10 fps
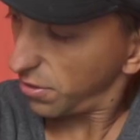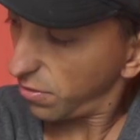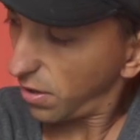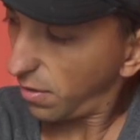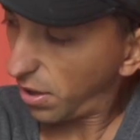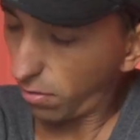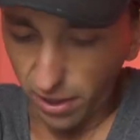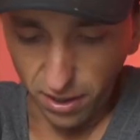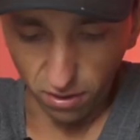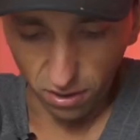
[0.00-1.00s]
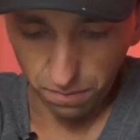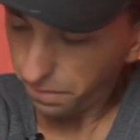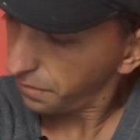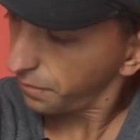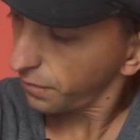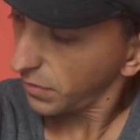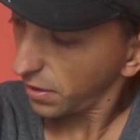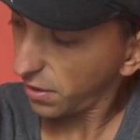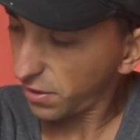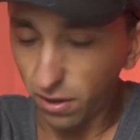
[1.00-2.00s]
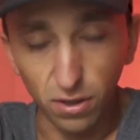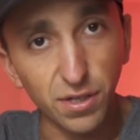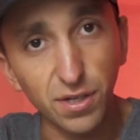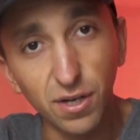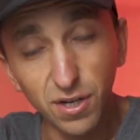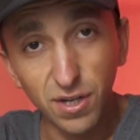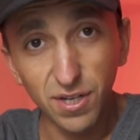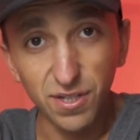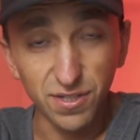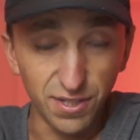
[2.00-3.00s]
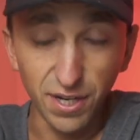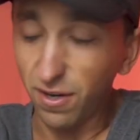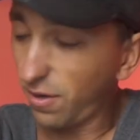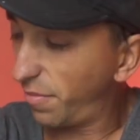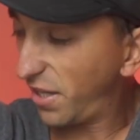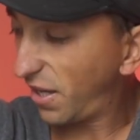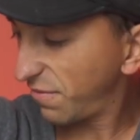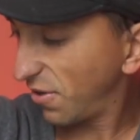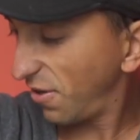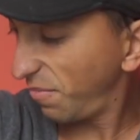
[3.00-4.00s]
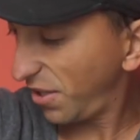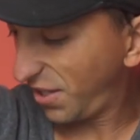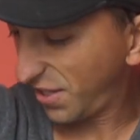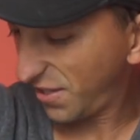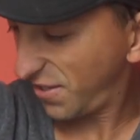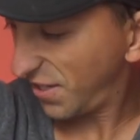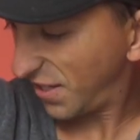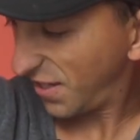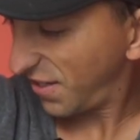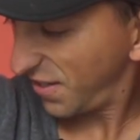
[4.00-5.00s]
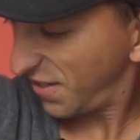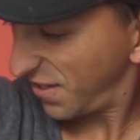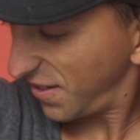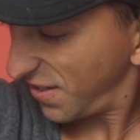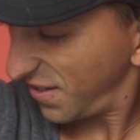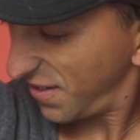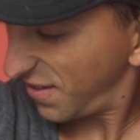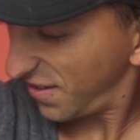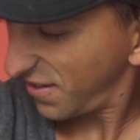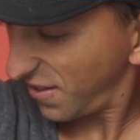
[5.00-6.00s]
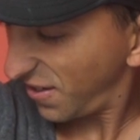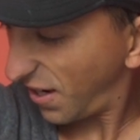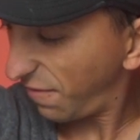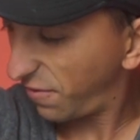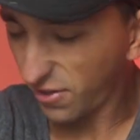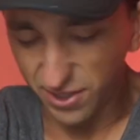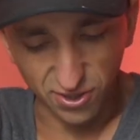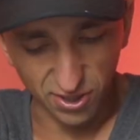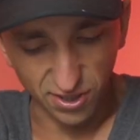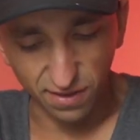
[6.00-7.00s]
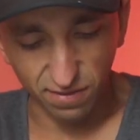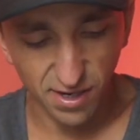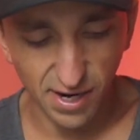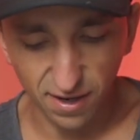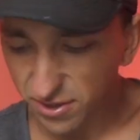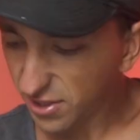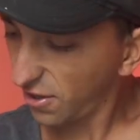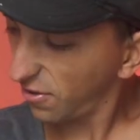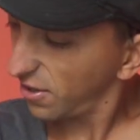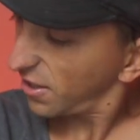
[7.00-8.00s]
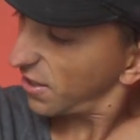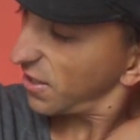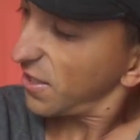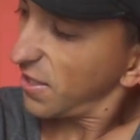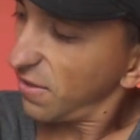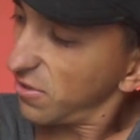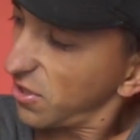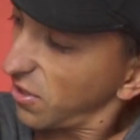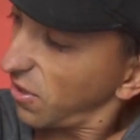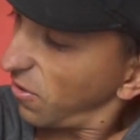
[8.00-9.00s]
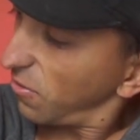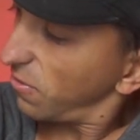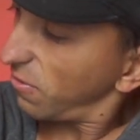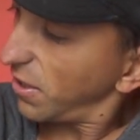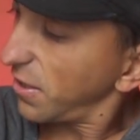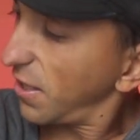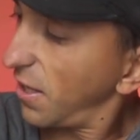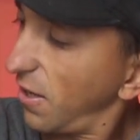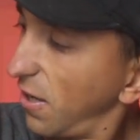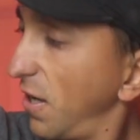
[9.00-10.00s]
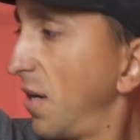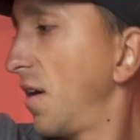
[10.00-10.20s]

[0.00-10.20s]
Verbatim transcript: going to do it on my right arm because I already did it on my left arm. And uh, yeah, I feel like you should even it out. So I'm just going to go right there.